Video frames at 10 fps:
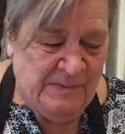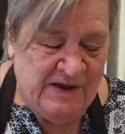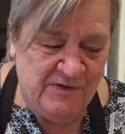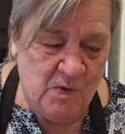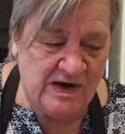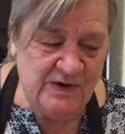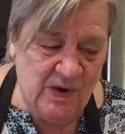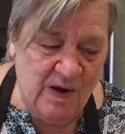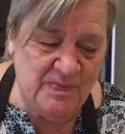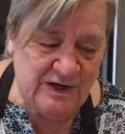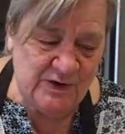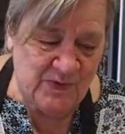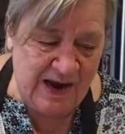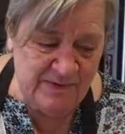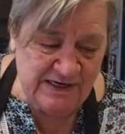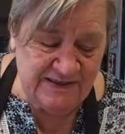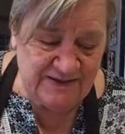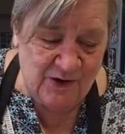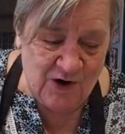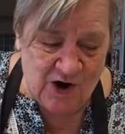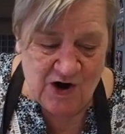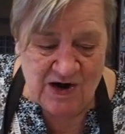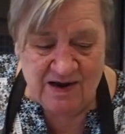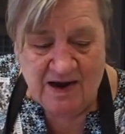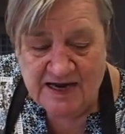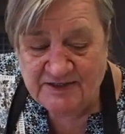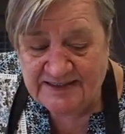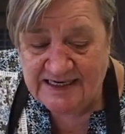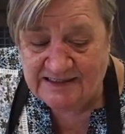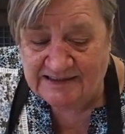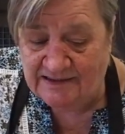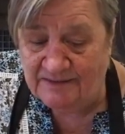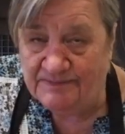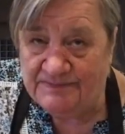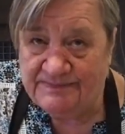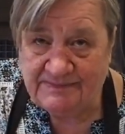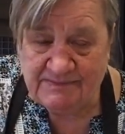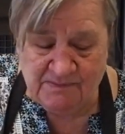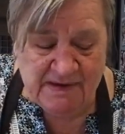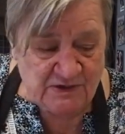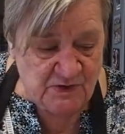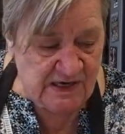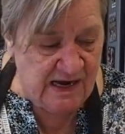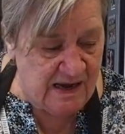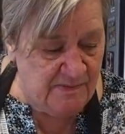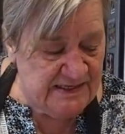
If you want to know how big your ramekins are, I just take a little measuring cup.